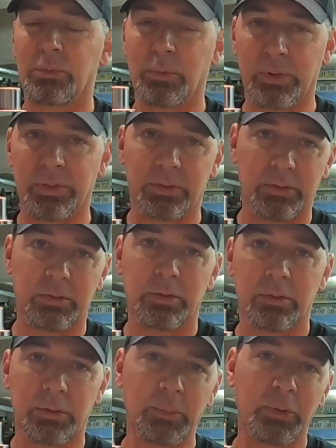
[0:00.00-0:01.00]
with
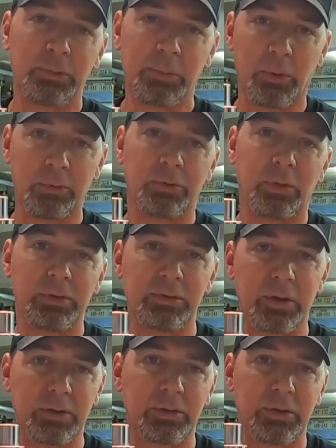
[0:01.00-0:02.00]
the multi-port fuel
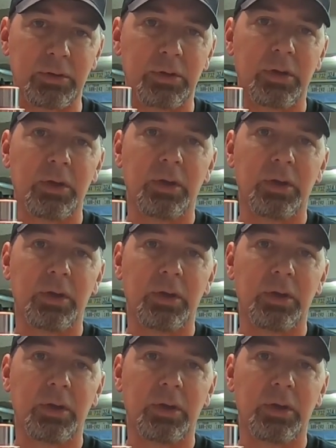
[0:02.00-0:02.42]
injection